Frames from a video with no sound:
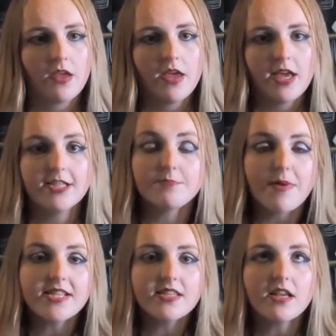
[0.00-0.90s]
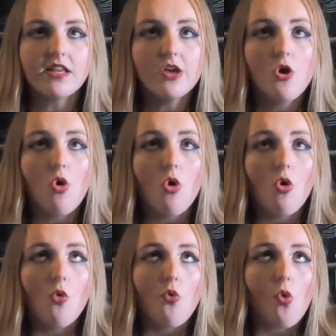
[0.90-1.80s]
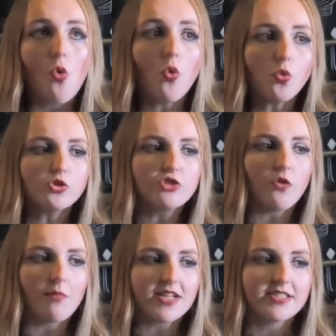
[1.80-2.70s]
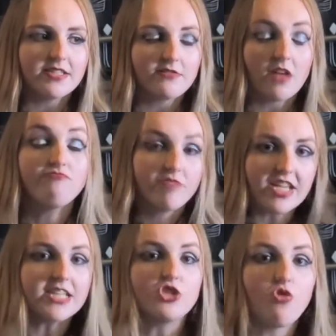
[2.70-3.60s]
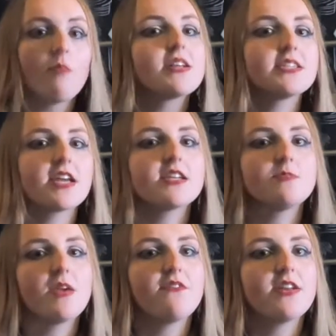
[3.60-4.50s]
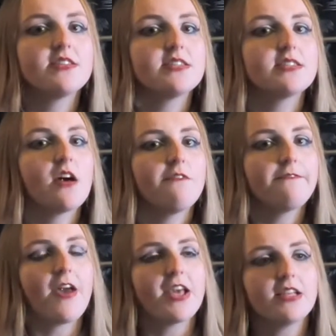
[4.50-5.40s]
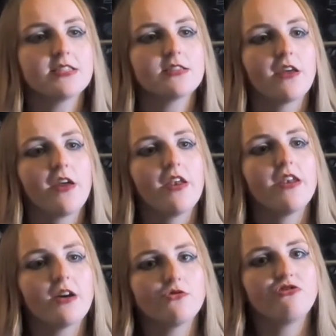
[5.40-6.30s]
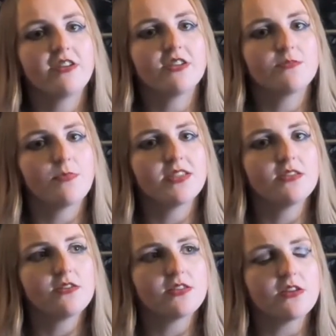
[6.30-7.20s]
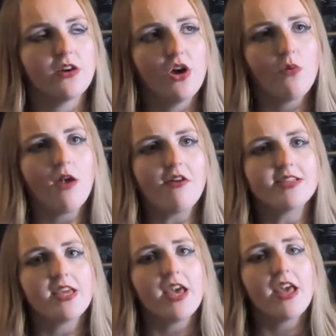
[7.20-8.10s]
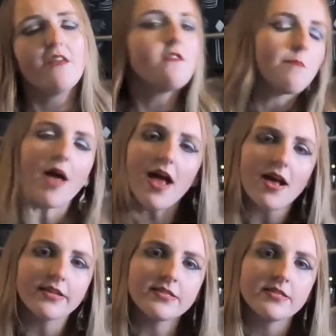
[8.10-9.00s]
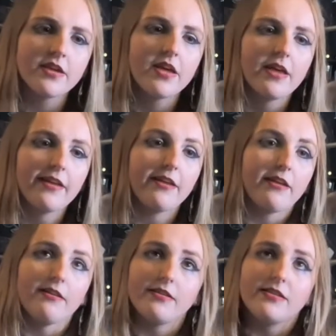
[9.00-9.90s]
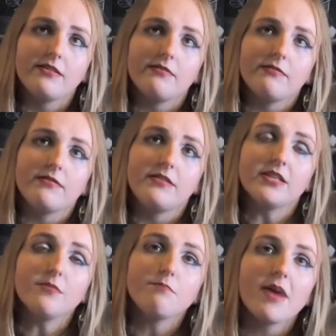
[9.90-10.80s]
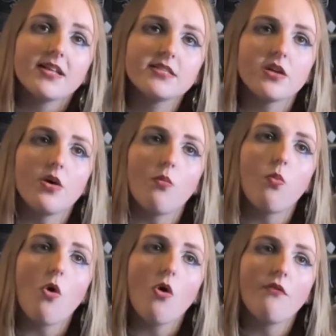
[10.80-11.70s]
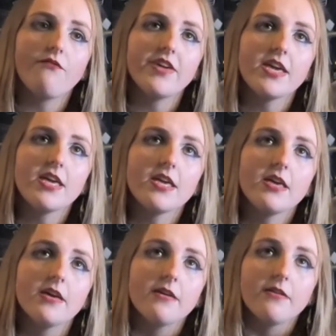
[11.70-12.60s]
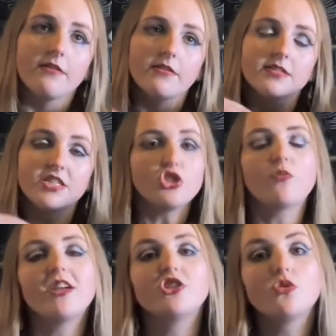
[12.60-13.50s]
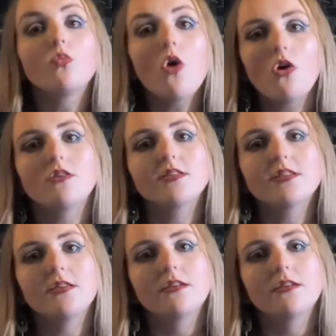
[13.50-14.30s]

It's basically all traumatic, like really traumatic experiences that I've faced now triggers my stutter. Whereas in the past, it didn't matter what the situation was.